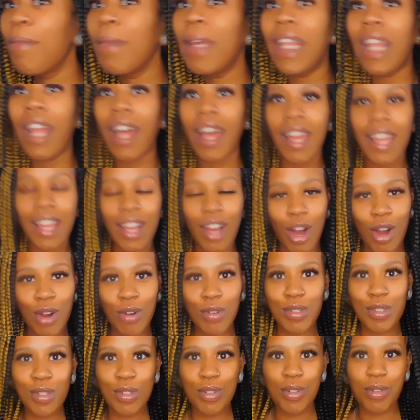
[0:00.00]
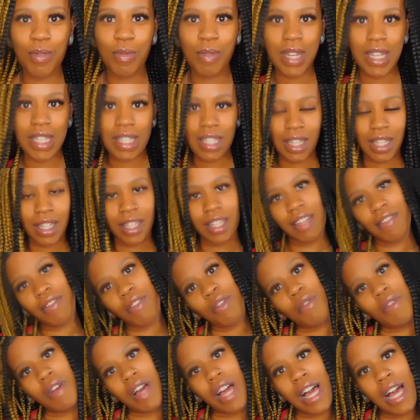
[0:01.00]
Me like old school Wiz Khalifa
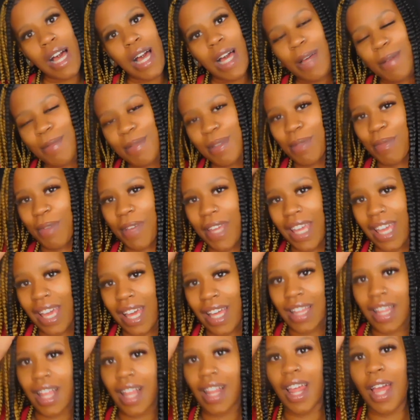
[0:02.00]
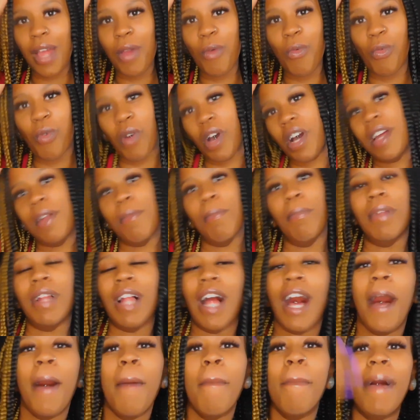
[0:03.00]
vibes when he had that like one
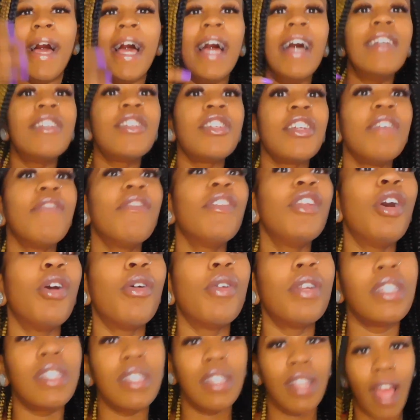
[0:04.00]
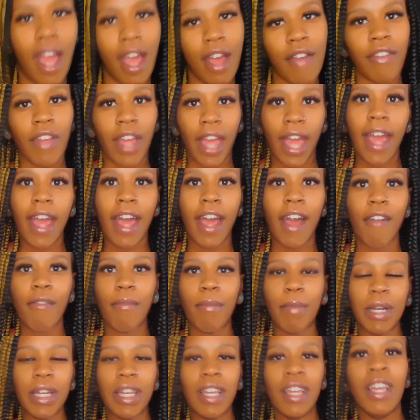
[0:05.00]
blonde patch, even though this is half and half.
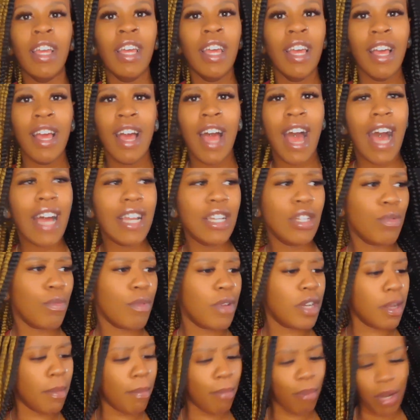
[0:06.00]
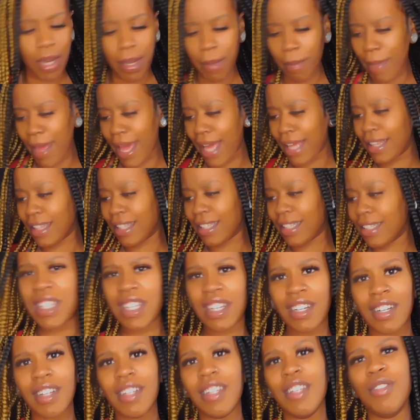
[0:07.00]
But I just wanted to bring back
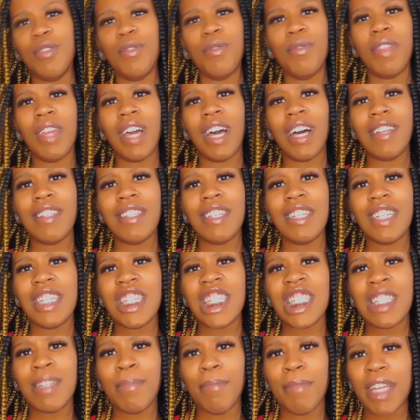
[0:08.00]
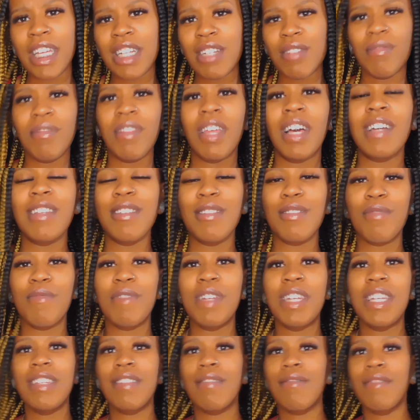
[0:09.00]
the early 2000s, mid 2000s
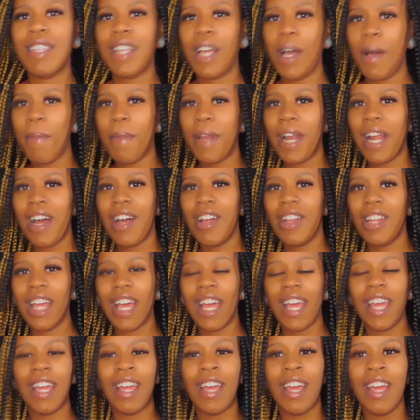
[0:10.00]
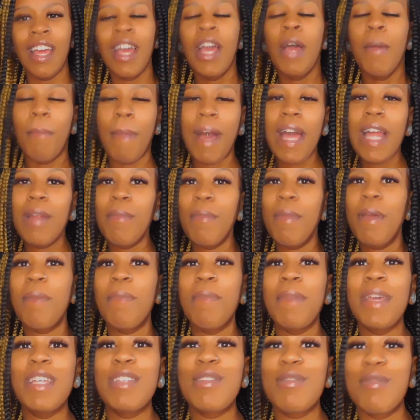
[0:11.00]
when this was coming out. Like, might have been
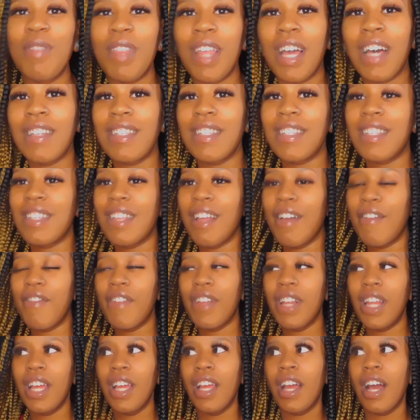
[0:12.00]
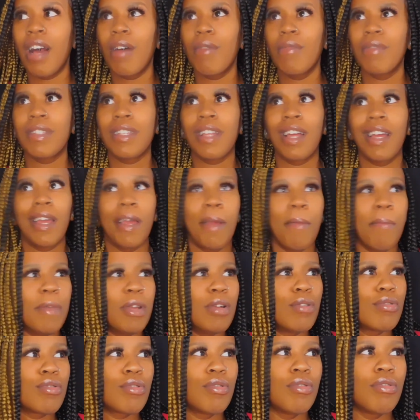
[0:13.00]
mid 2000s because I feel like I was like in
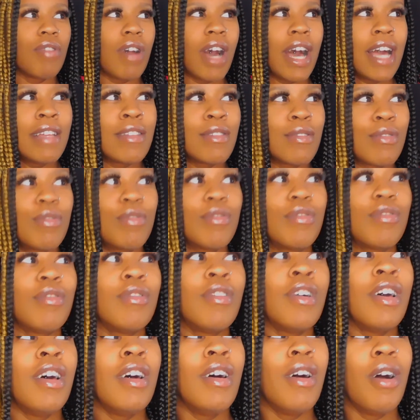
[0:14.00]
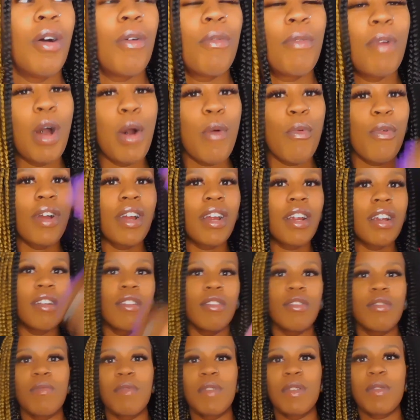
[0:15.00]
middle school, high school, around when
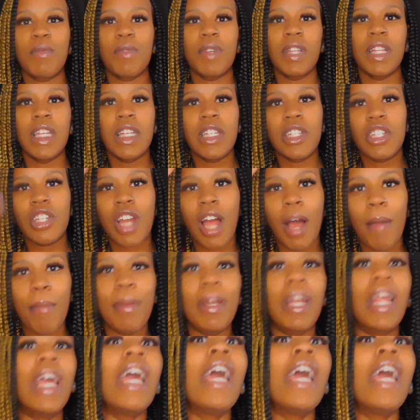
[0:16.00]
girls was really chopping their